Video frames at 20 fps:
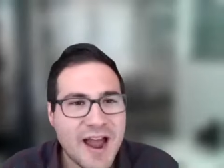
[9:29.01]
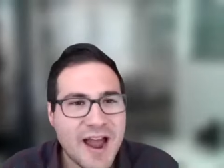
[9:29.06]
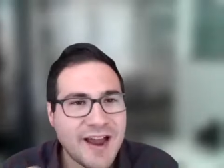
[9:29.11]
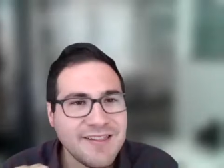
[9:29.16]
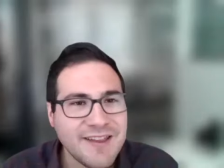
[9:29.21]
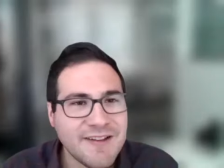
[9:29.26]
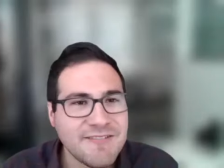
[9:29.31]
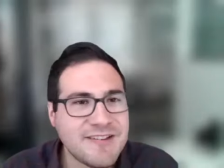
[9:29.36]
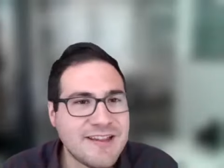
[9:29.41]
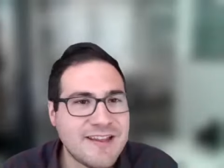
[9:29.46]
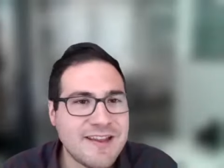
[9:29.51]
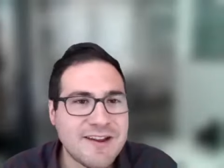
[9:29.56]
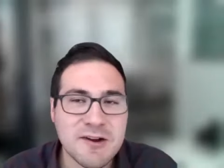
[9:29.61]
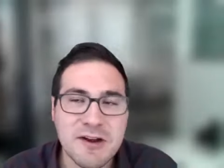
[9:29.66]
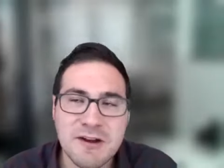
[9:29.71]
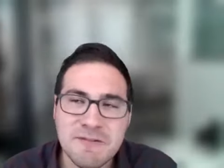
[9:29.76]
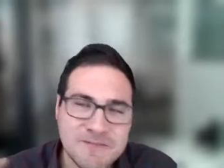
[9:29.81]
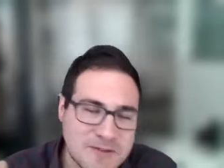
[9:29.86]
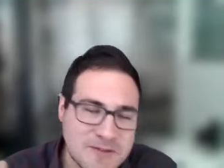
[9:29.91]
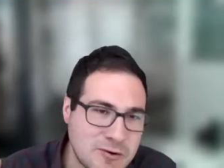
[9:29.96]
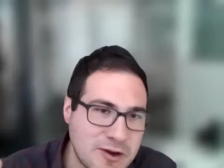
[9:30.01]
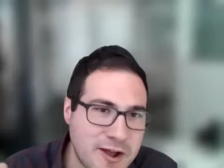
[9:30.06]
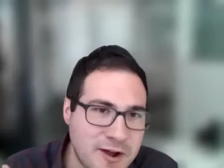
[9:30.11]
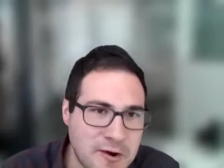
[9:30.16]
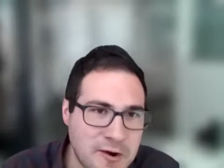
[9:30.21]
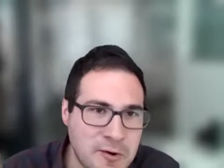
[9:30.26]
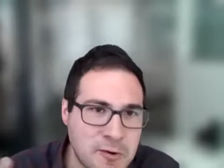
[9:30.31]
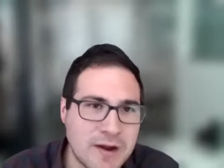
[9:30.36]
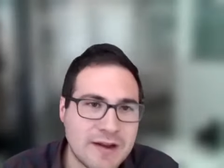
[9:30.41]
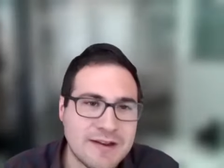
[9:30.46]
i'd love to hear if you
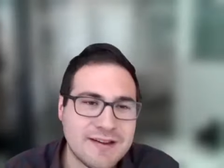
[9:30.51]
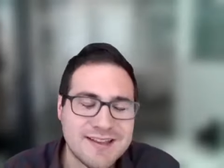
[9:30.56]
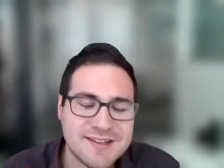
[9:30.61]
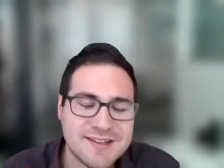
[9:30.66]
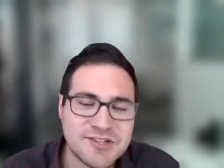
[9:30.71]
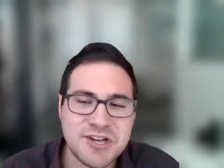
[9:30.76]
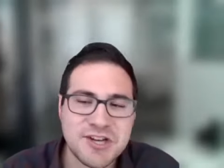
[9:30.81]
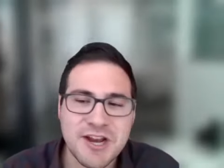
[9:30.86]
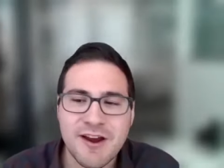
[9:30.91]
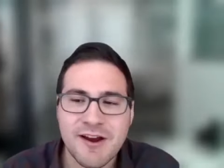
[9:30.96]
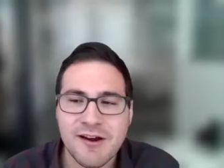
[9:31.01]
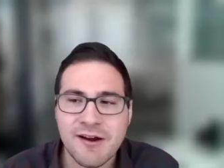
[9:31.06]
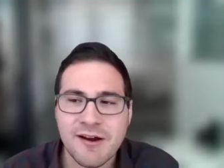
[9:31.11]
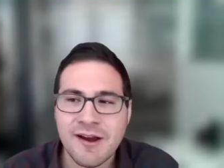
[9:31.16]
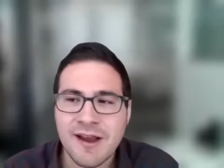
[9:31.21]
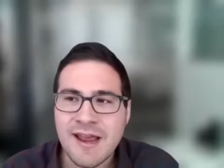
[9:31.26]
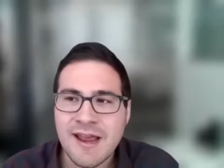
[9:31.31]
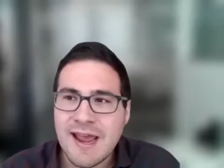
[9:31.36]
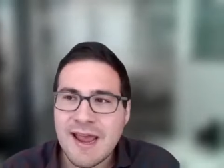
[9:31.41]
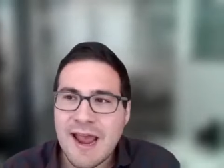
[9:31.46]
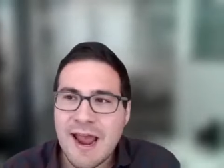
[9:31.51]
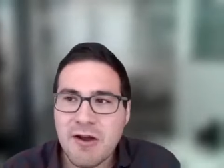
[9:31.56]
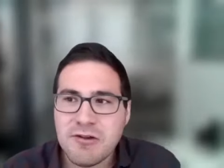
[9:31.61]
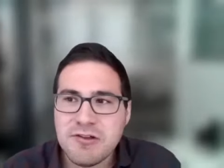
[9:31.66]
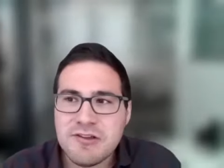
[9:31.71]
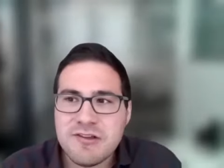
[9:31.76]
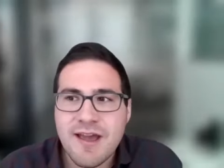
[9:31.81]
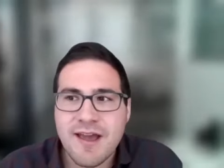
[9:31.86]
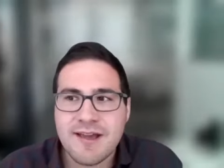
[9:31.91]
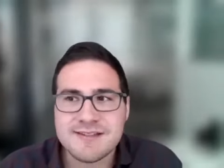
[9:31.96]
know and can share how
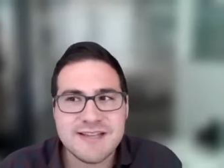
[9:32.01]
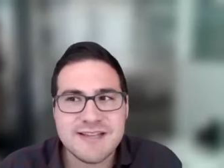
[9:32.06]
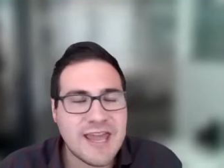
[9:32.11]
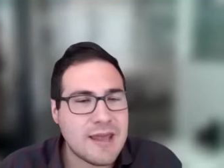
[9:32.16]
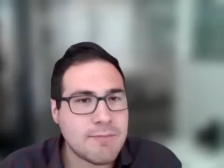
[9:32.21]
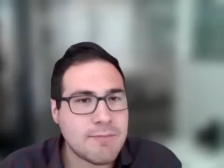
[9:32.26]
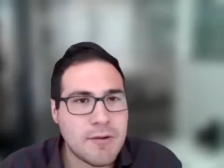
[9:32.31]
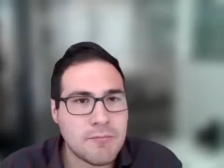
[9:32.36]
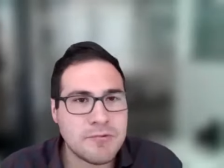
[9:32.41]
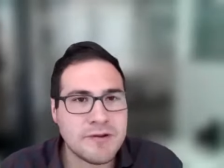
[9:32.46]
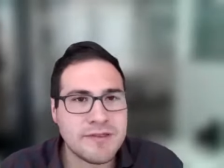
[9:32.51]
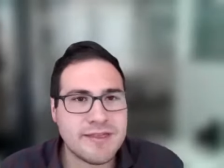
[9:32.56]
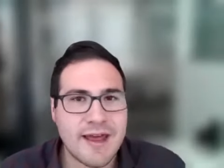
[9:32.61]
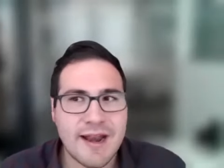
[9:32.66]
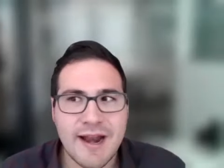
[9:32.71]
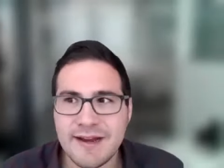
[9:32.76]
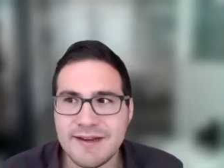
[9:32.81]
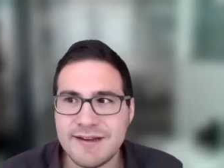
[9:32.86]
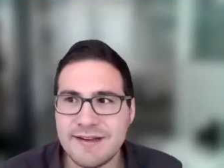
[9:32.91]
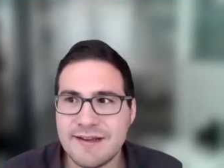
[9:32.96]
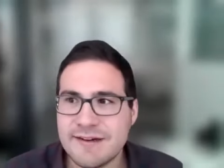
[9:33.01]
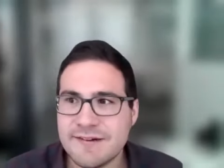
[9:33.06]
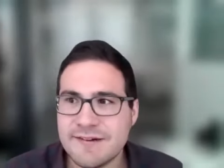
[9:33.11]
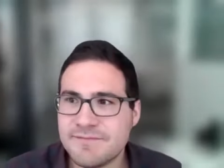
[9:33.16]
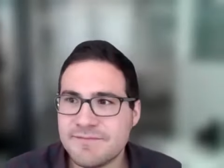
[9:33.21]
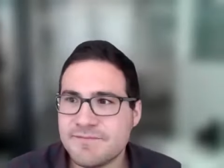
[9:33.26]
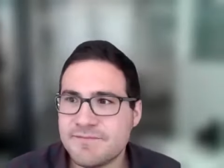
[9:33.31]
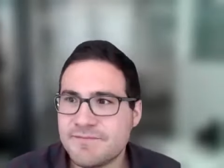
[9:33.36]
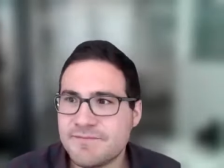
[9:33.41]
you guys came up with that idea